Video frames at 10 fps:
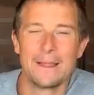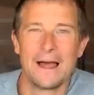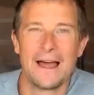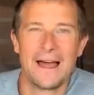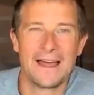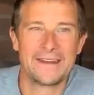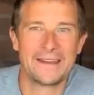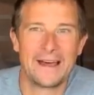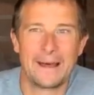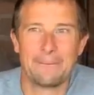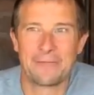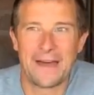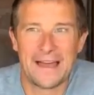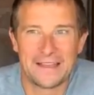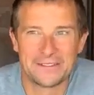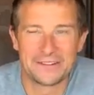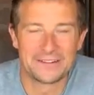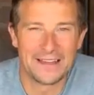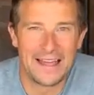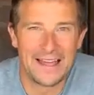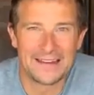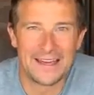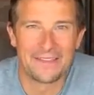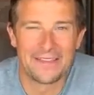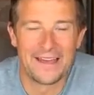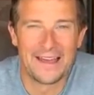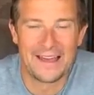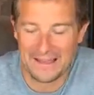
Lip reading: and that has just aired out there,